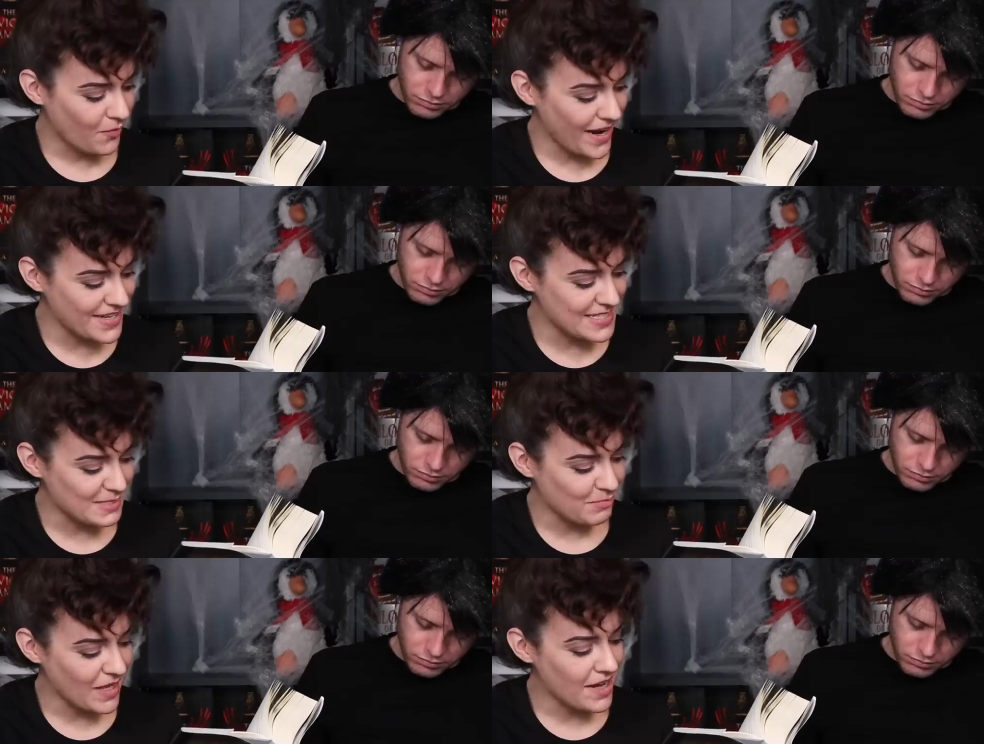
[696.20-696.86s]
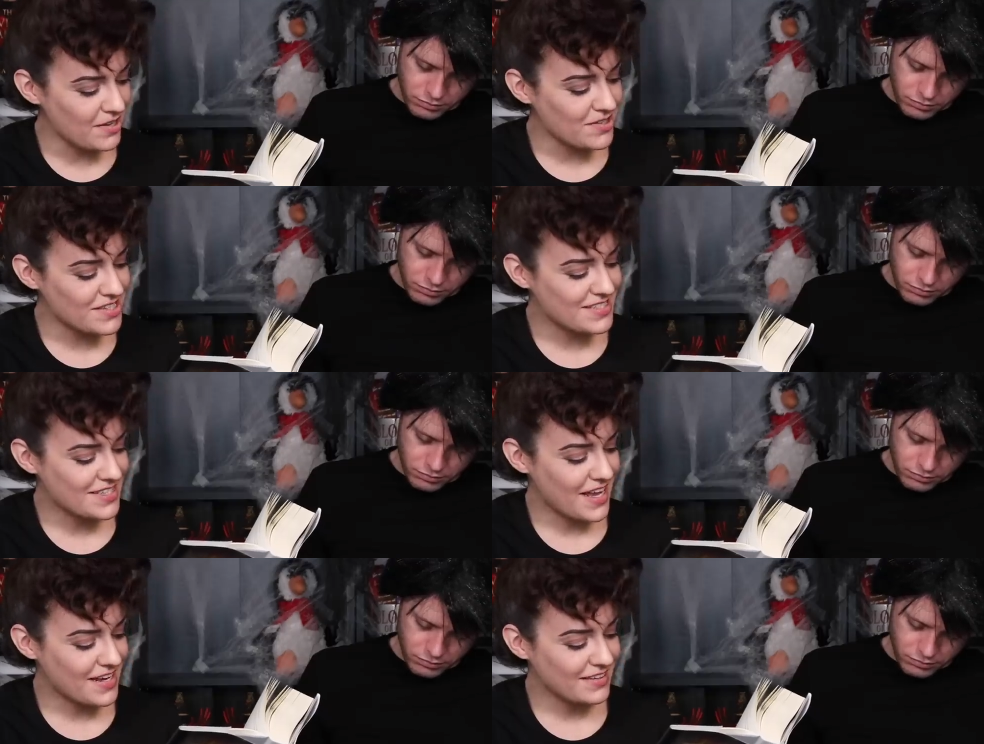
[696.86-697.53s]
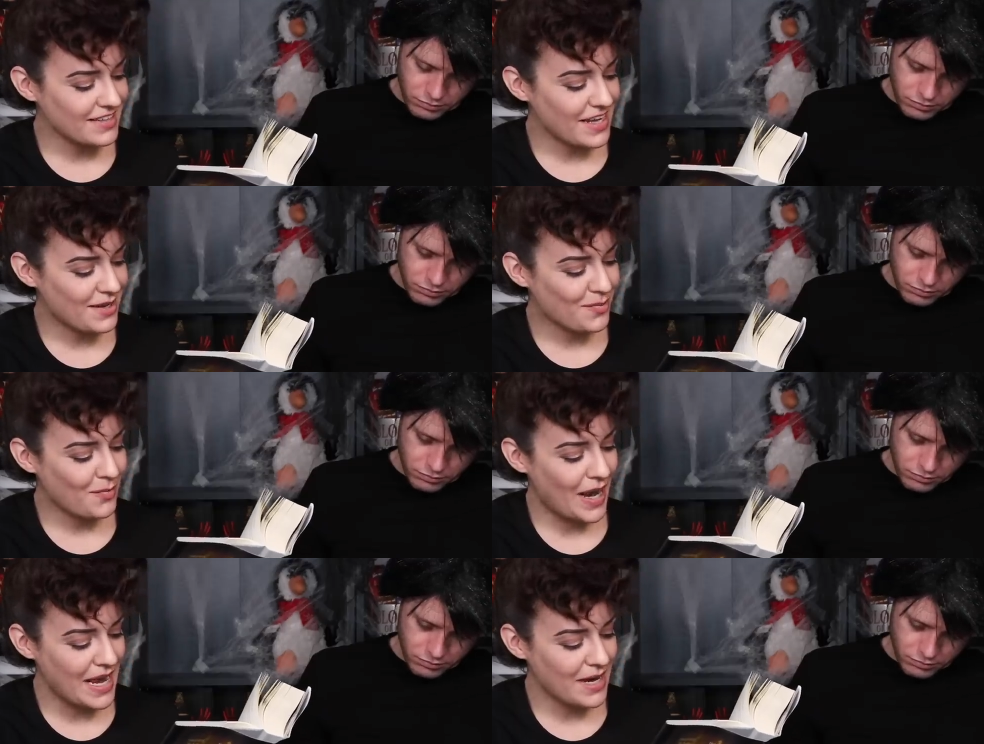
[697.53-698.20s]
Speaker 1: Red splattered the sand
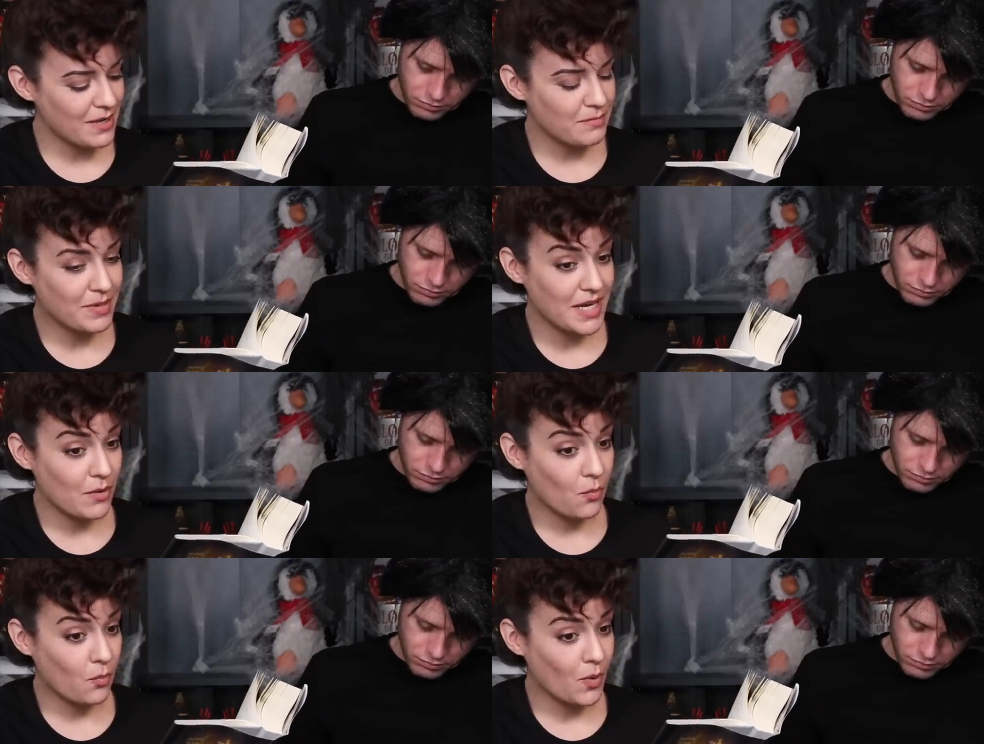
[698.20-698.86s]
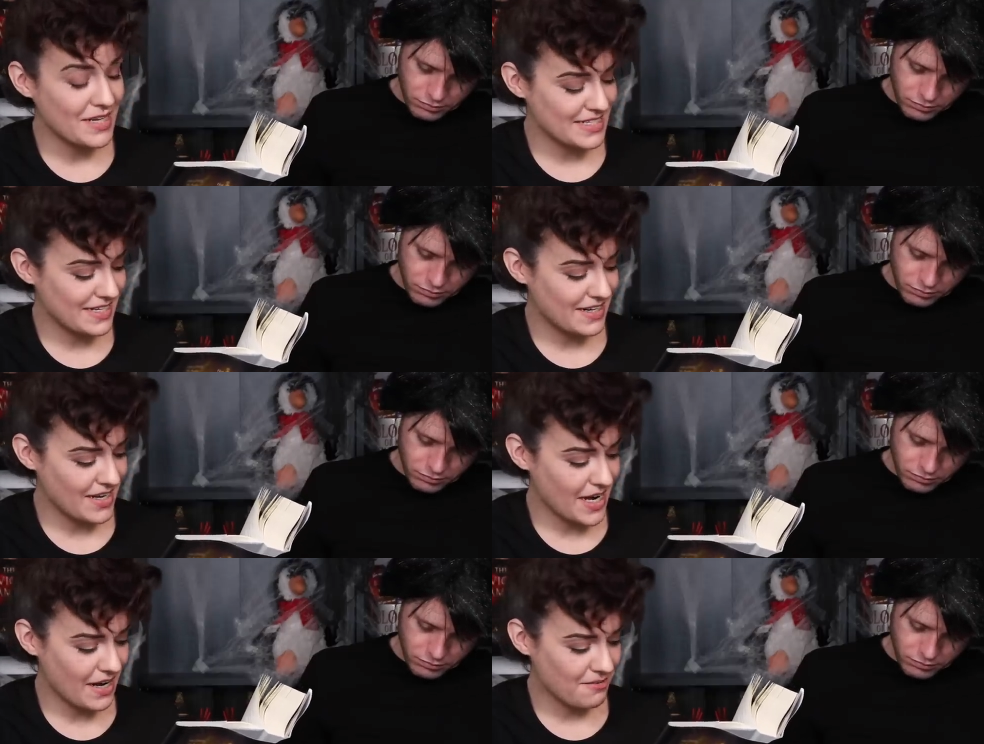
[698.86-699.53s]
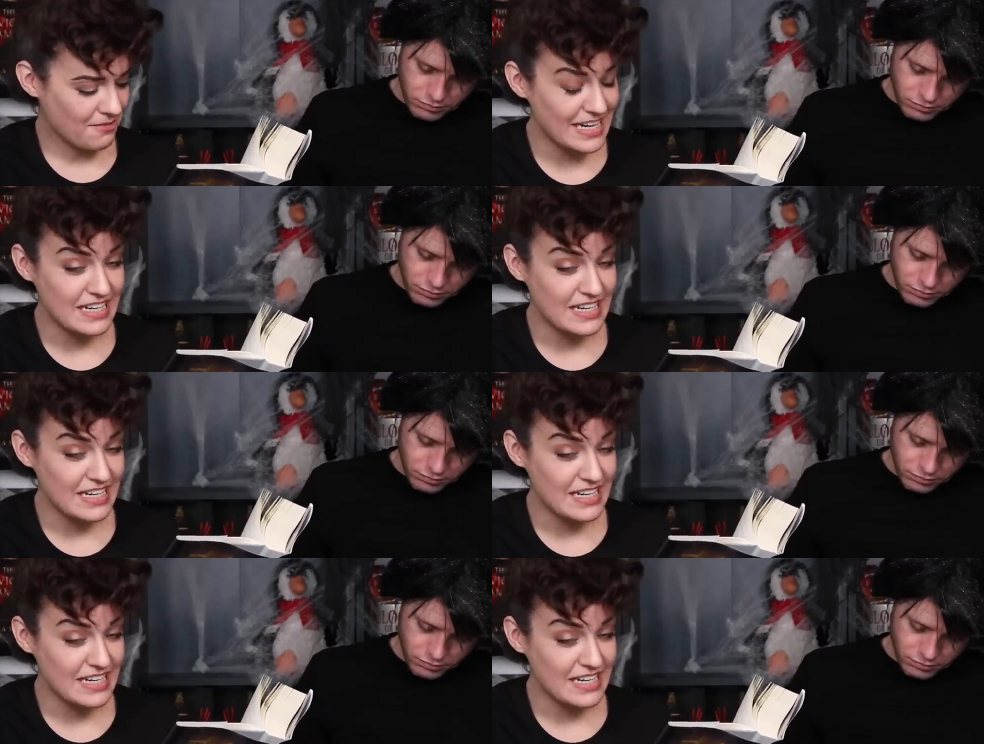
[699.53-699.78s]
like rain, but it wasn't enough.